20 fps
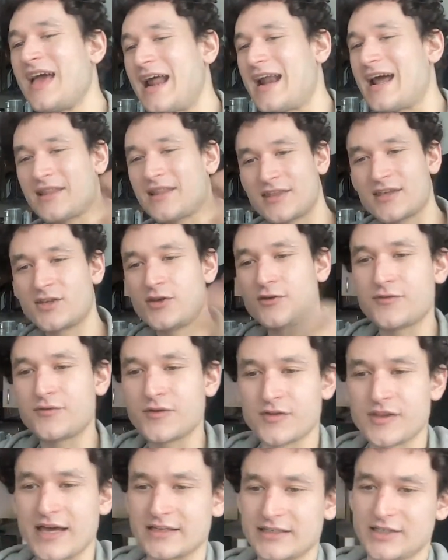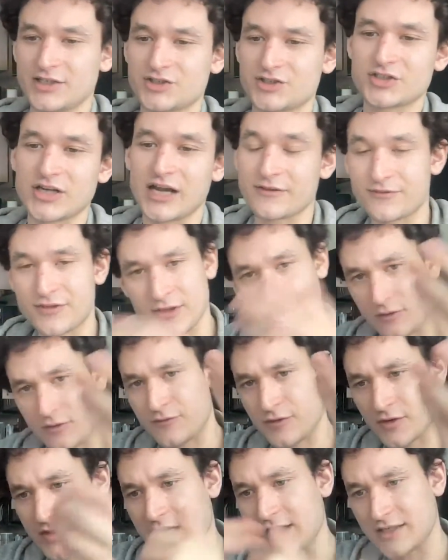And I think you fill that niche. I think you
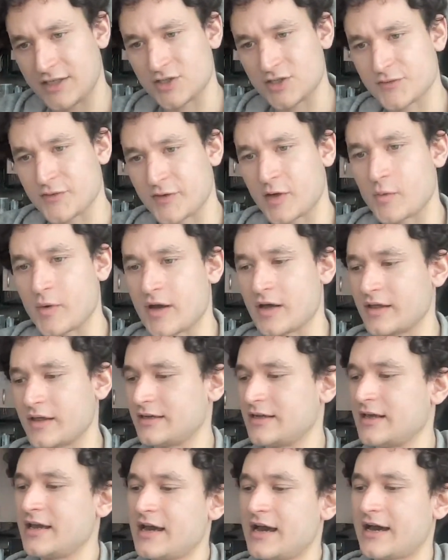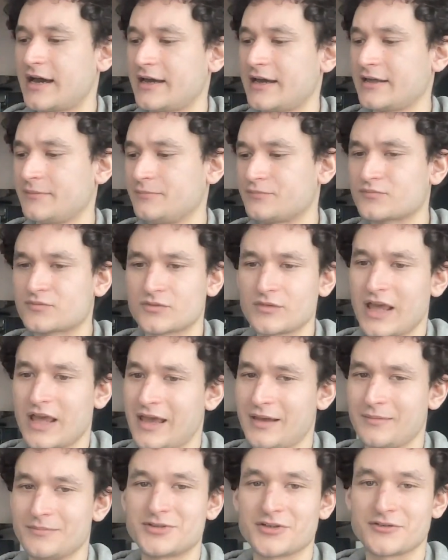fill that niche very well. And I
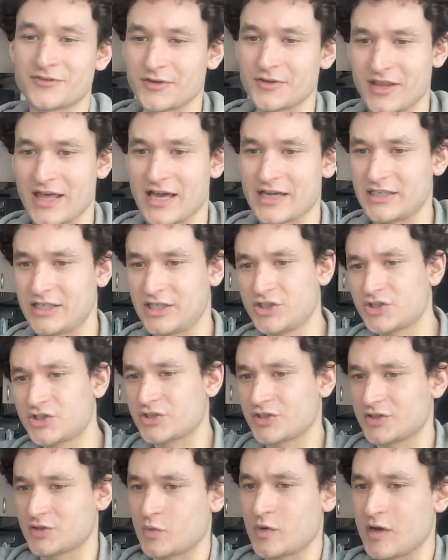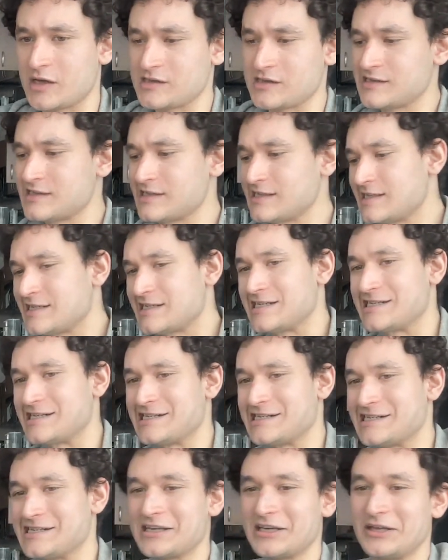aim to fill that niche as well.
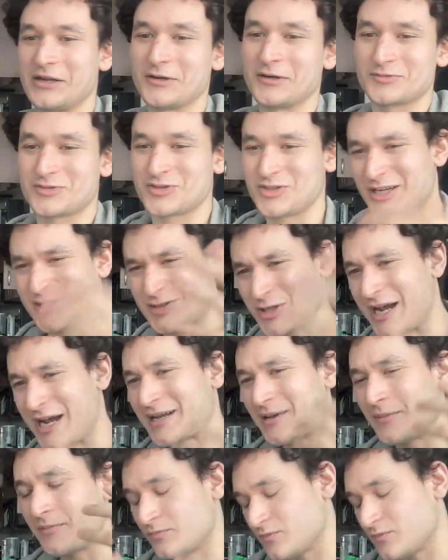Try to